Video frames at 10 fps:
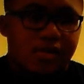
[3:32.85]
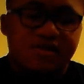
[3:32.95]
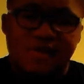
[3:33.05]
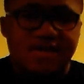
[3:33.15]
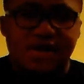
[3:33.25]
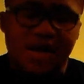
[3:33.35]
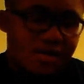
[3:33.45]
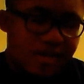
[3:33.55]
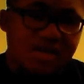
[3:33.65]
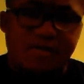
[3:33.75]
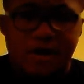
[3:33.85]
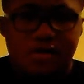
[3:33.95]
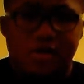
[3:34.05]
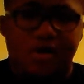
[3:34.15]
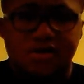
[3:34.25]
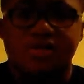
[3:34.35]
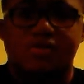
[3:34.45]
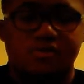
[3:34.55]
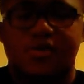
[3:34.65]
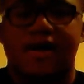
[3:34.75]
let's face it, anime is better than
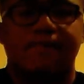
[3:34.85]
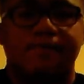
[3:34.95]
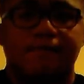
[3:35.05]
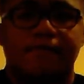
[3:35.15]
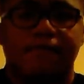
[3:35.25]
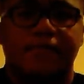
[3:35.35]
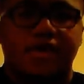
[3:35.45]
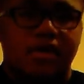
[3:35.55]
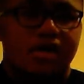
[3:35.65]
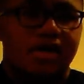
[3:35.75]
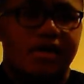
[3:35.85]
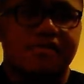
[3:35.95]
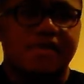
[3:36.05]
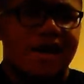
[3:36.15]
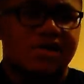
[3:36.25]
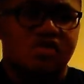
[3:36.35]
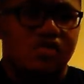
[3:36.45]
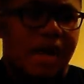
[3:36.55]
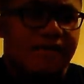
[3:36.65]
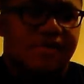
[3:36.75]
cartoons, right? It gives
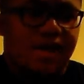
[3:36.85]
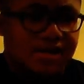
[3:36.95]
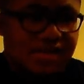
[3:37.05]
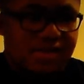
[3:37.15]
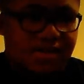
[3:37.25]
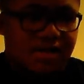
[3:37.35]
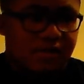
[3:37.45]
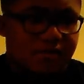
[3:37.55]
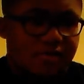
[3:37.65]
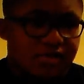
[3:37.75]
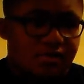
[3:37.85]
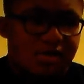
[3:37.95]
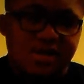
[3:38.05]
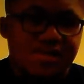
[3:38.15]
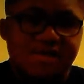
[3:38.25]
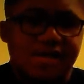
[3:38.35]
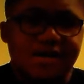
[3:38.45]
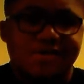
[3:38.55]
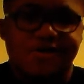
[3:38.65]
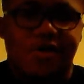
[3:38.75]
actual life lessons and stuff, too. It's
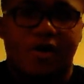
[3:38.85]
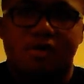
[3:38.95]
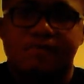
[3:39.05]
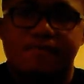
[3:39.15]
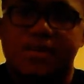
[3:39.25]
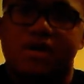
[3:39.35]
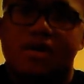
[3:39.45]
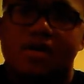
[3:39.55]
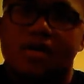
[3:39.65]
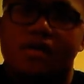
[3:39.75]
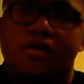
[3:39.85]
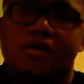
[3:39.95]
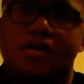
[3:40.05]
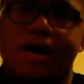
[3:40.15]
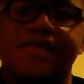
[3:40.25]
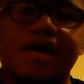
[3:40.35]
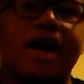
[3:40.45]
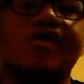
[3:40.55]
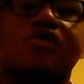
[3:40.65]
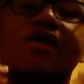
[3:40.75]
not just all... I
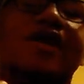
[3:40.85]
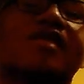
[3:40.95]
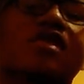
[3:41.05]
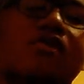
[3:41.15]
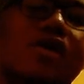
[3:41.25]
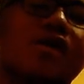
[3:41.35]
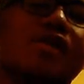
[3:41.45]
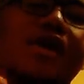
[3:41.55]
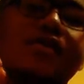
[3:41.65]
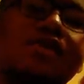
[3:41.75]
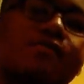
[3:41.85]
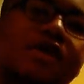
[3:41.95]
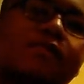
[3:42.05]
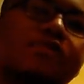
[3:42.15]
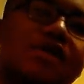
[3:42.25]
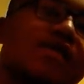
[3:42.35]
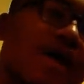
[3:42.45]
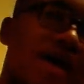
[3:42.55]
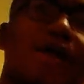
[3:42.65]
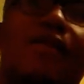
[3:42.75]
think people think
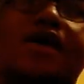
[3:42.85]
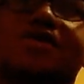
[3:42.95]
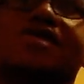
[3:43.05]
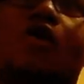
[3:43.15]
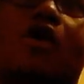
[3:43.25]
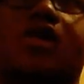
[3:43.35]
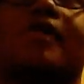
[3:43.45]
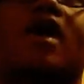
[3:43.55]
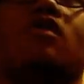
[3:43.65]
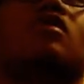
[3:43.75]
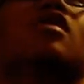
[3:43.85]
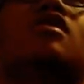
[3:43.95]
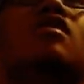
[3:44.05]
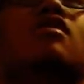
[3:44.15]
that anime is just all about